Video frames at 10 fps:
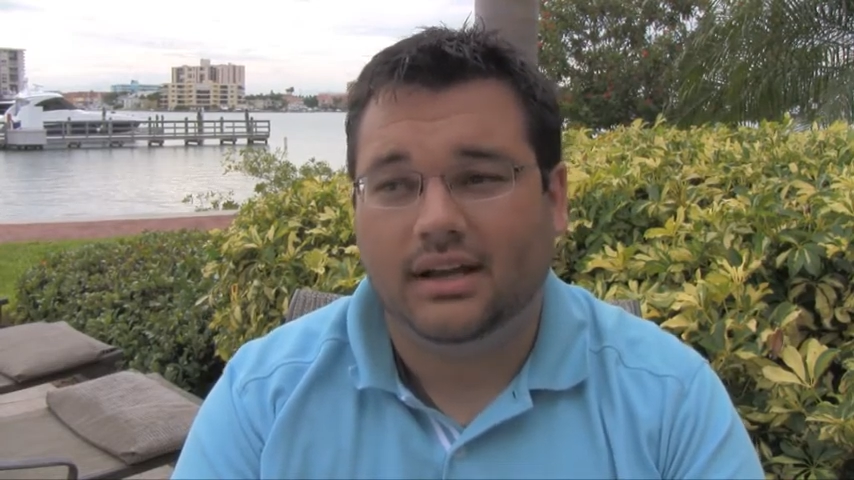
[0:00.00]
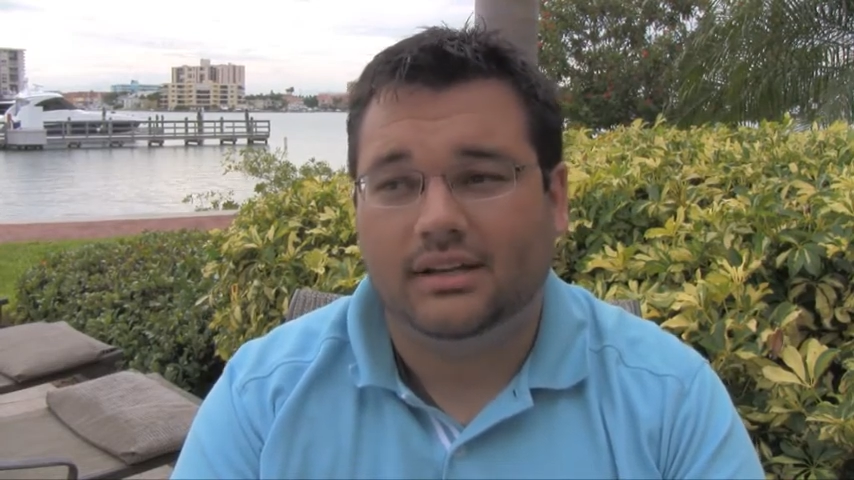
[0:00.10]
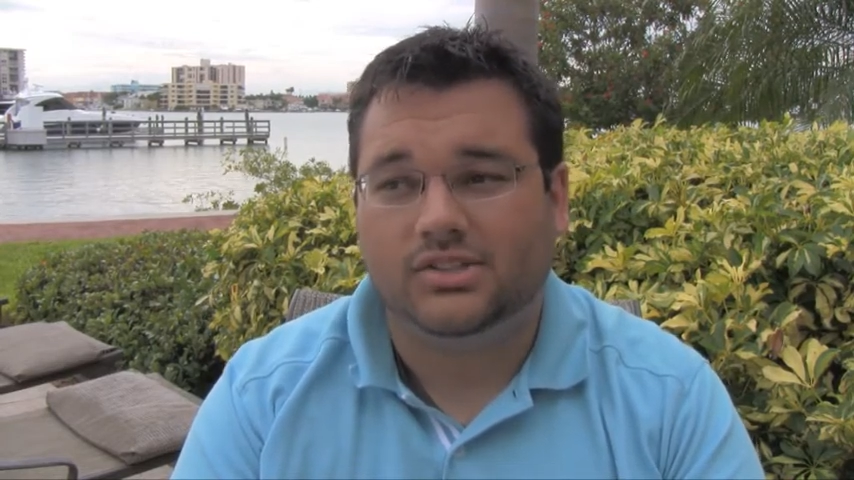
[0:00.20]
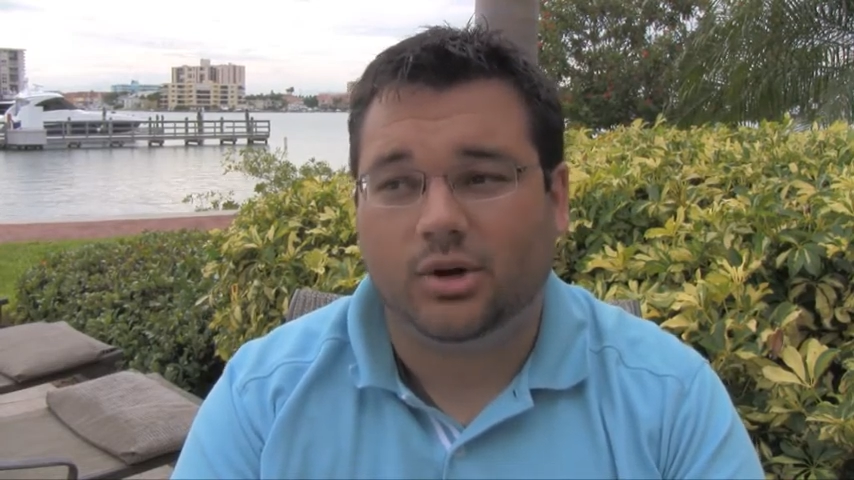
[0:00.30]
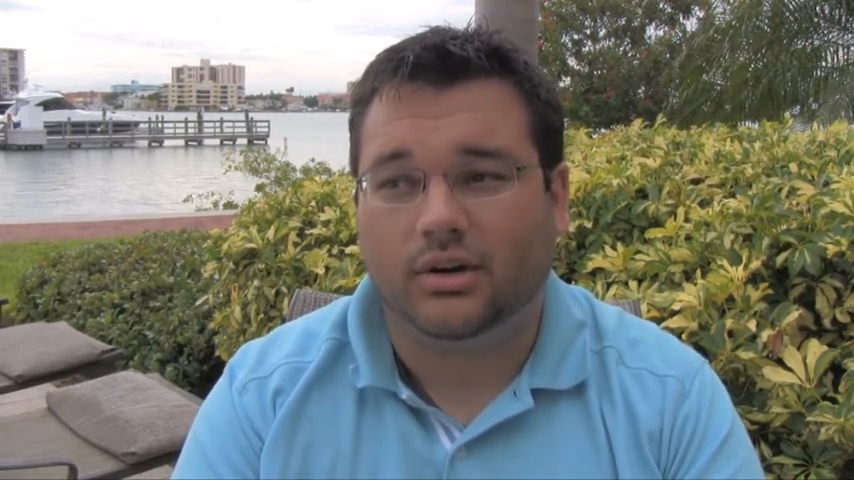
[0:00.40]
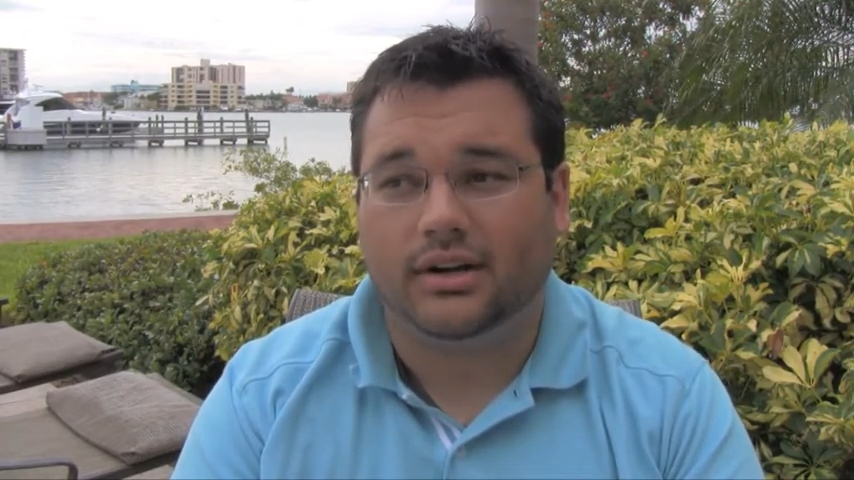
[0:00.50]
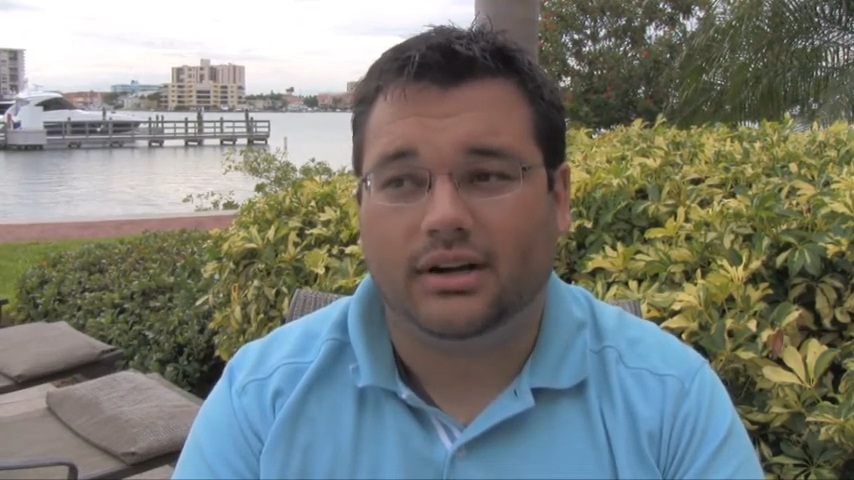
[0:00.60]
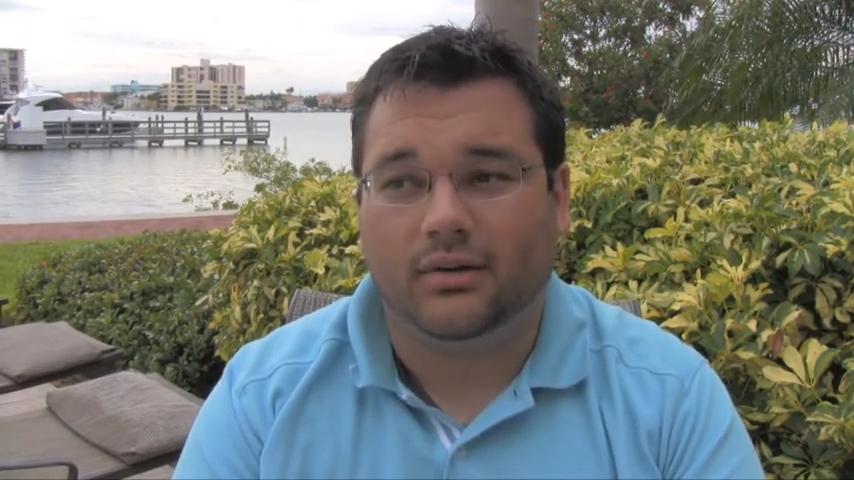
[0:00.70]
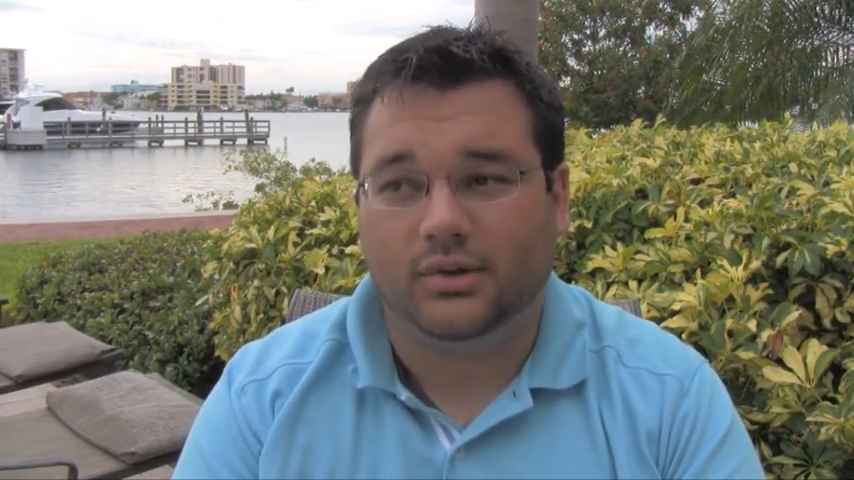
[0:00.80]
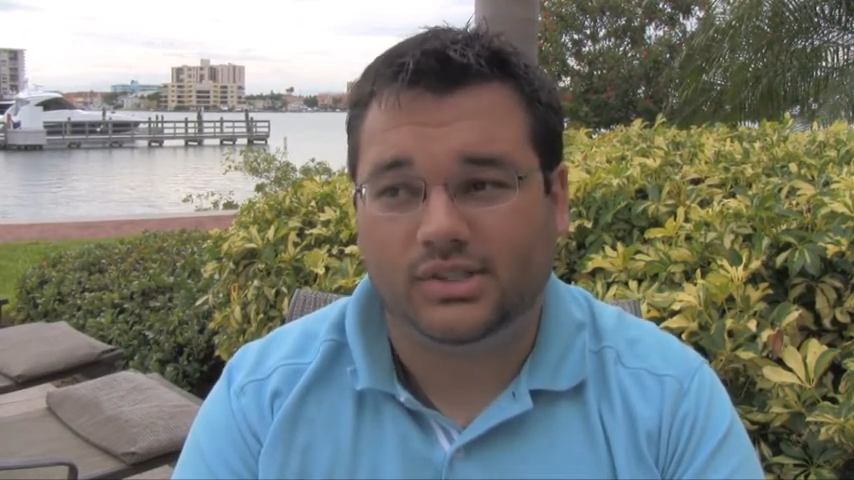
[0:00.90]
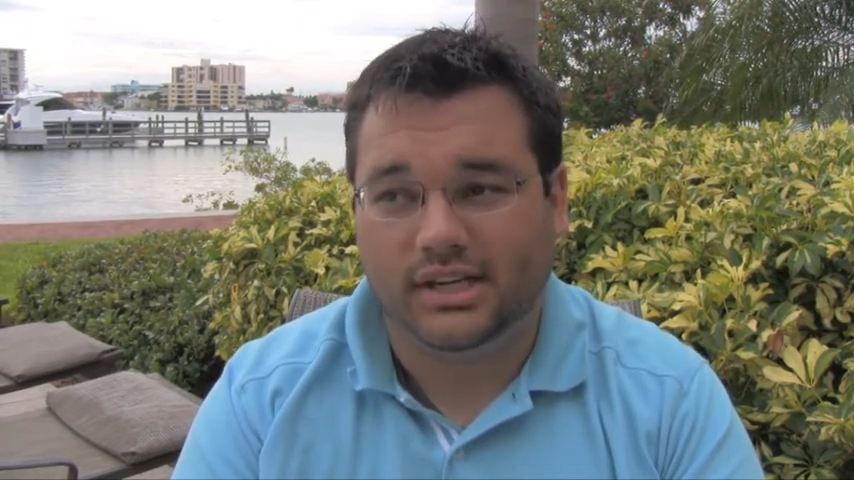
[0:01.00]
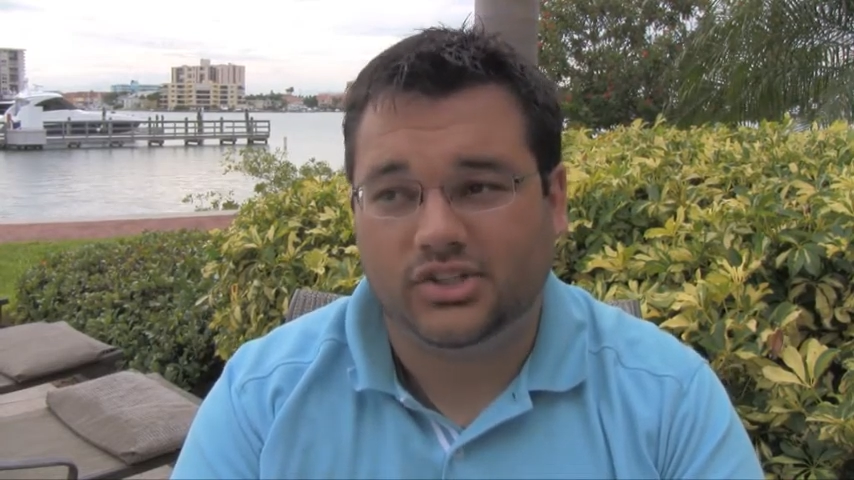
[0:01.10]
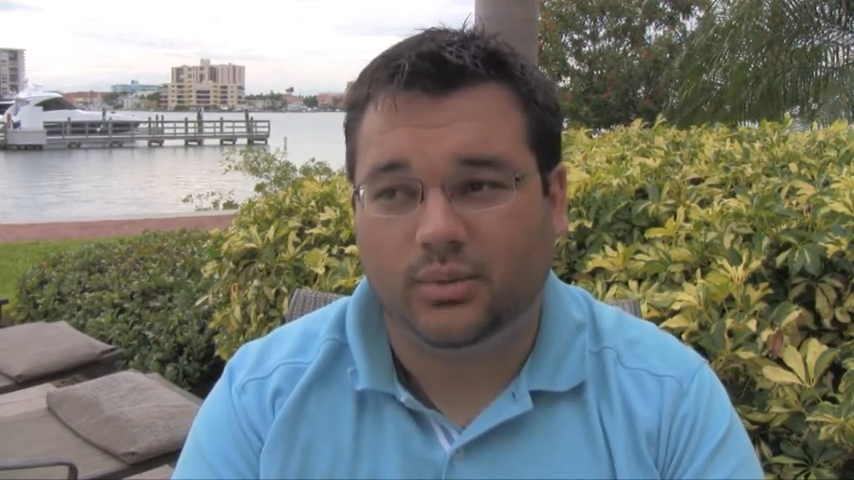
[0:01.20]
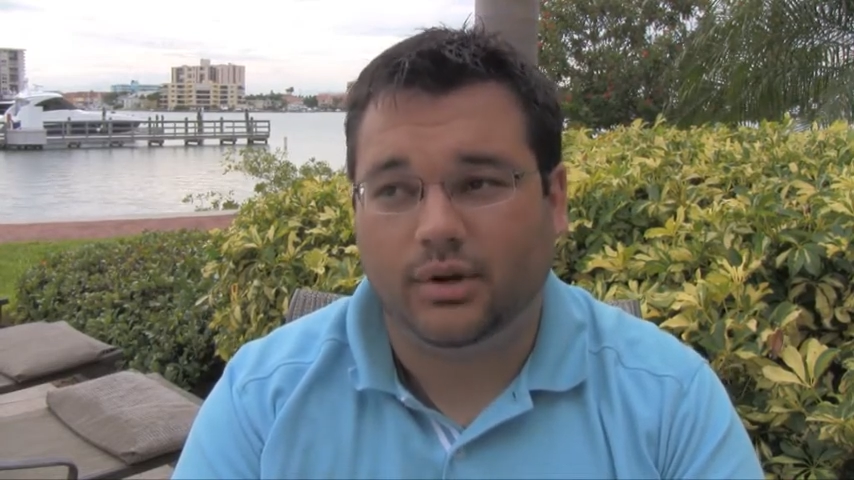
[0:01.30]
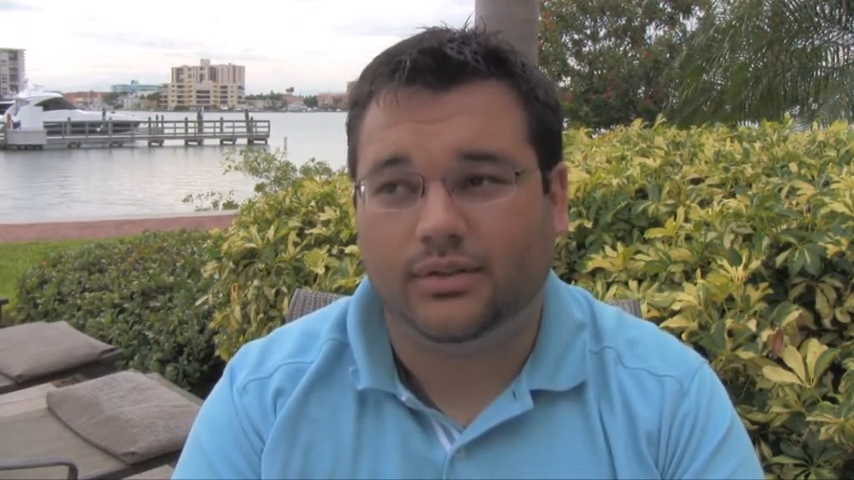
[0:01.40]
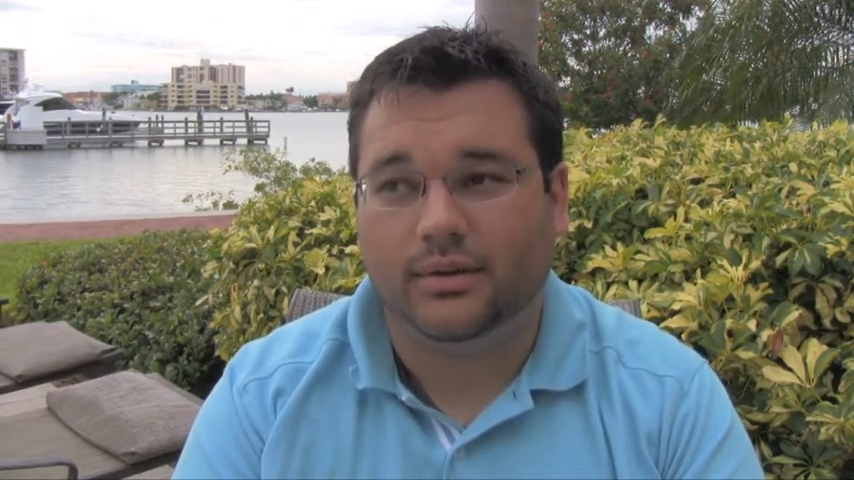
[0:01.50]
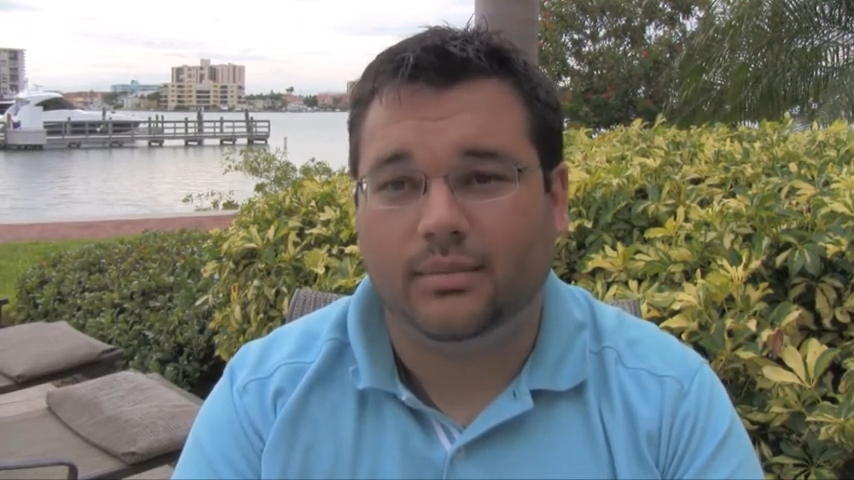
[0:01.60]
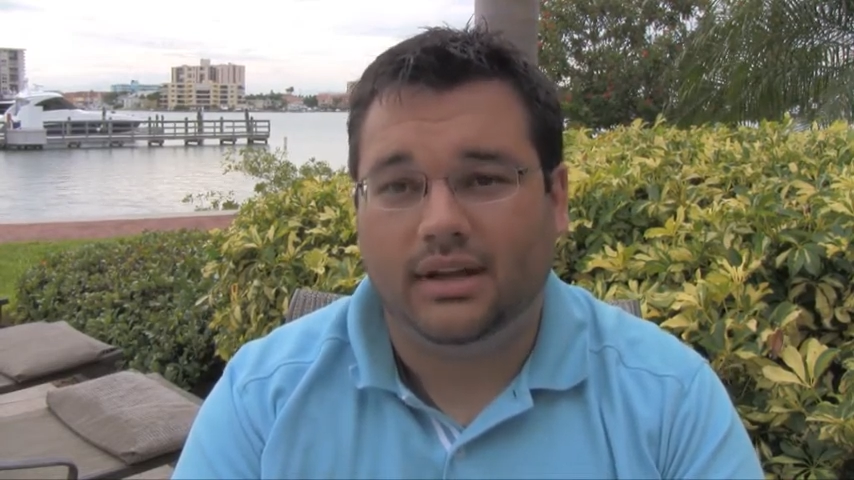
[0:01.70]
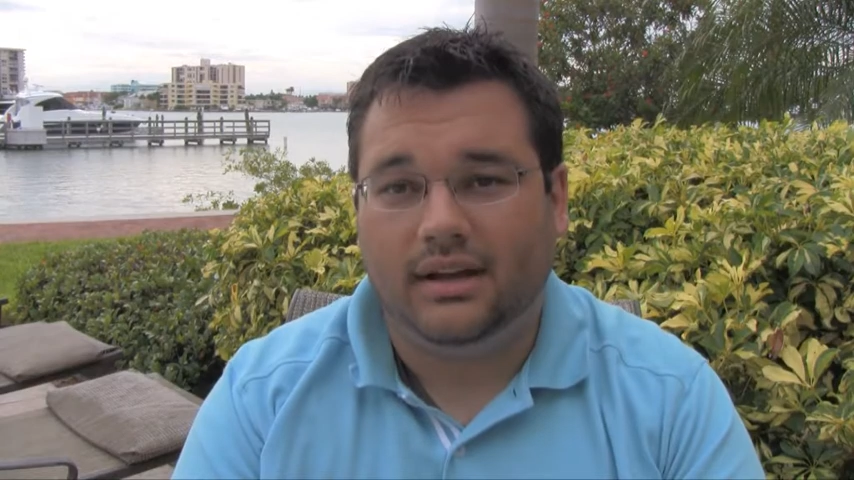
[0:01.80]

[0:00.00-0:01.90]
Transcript: starting a conversation with them,